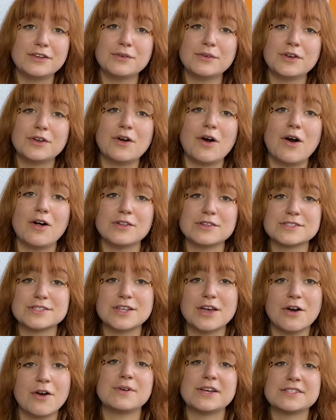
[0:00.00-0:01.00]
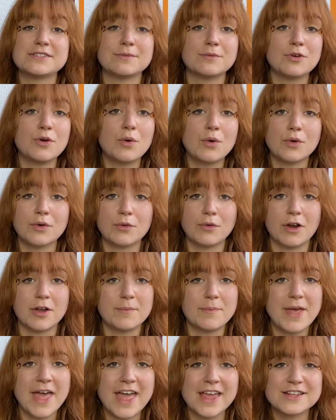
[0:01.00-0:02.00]
you could also wear some
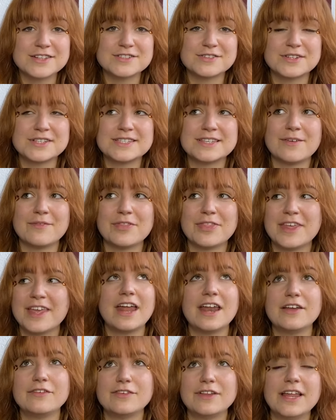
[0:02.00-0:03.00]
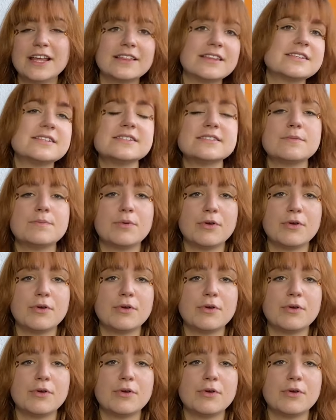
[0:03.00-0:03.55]
corduroy pants or something. And I feel like this is the